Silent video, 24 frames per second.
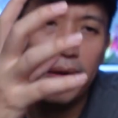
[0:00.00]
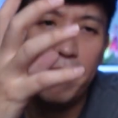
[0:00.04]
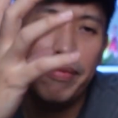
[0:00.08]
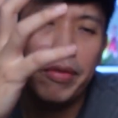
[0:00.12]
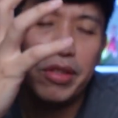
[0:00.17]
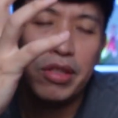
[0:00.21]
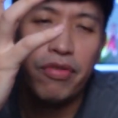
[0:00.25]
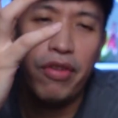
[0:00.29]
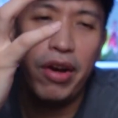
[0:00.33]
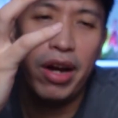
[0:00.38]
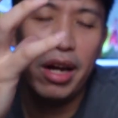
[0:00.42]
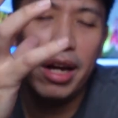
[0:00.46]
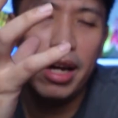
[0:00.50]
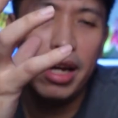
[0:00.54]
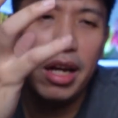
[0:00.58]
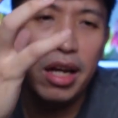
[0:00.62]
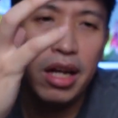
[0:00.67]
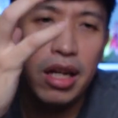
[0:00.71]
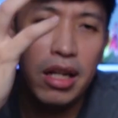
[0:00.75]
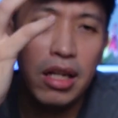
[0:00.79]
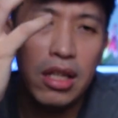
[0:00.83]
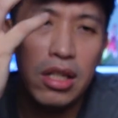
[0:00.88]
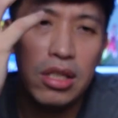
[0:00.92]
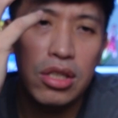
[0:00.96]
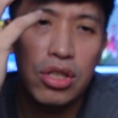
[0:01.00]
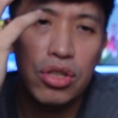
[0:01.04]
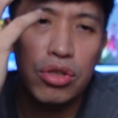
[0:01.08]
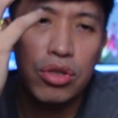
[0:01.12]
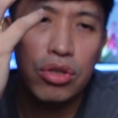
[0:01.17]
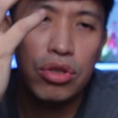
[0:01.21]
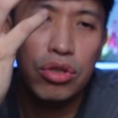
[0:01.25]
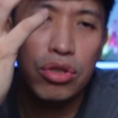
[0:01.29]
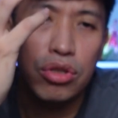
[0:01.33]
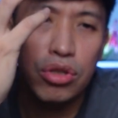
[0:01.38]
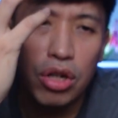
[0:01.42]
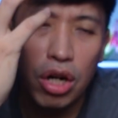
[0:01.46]
it's very
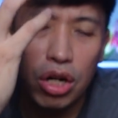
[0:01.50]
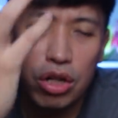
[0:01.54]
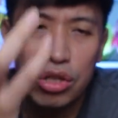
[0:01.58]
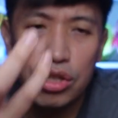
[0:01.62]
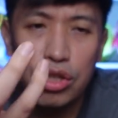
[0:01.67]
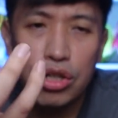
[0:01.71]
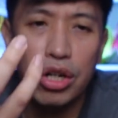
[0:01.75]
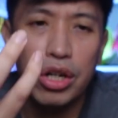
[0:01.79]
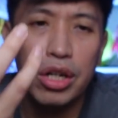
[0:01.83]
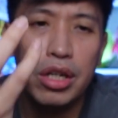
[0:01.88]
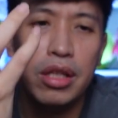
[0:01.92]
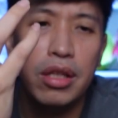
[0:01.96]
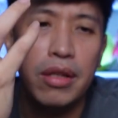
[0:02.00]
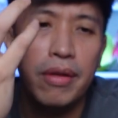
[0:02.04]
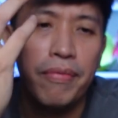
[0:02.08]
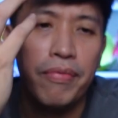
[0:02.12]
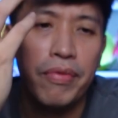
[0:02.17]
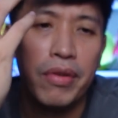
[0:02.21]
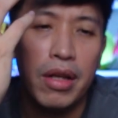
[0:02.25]
structured,